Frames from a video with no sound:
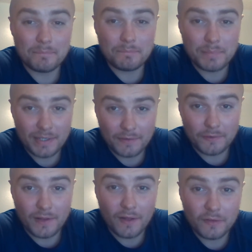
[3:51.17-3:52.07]

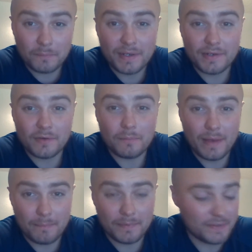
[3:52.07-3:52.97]
pickle jalapeno
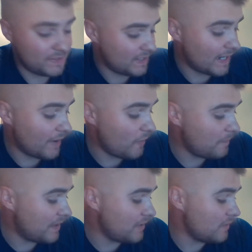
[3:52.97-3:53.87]
peppers. And I
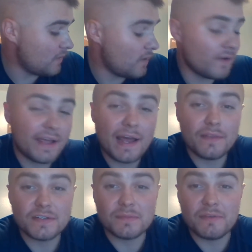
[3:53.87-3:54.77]
hope that you all
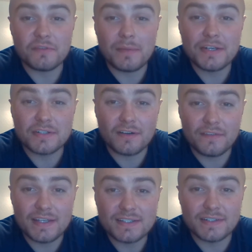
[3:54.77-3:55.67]
gather some information on
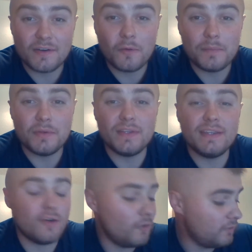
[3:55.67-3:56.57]
this, and
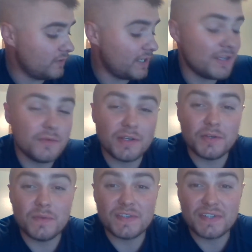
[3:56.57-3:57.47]
hopefully you can
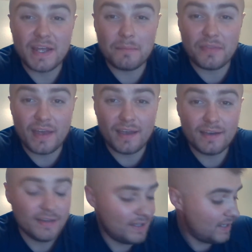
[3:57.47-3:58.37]
do the same thing
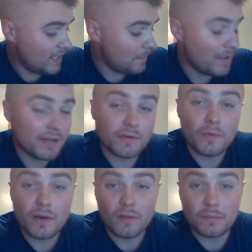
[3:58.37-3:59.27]
and make your
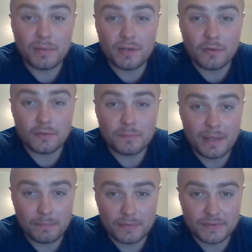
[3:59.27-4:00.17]
own jalapeno
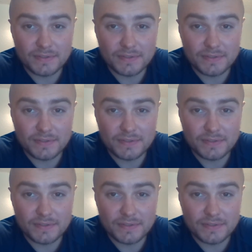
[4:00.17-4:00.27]
peppers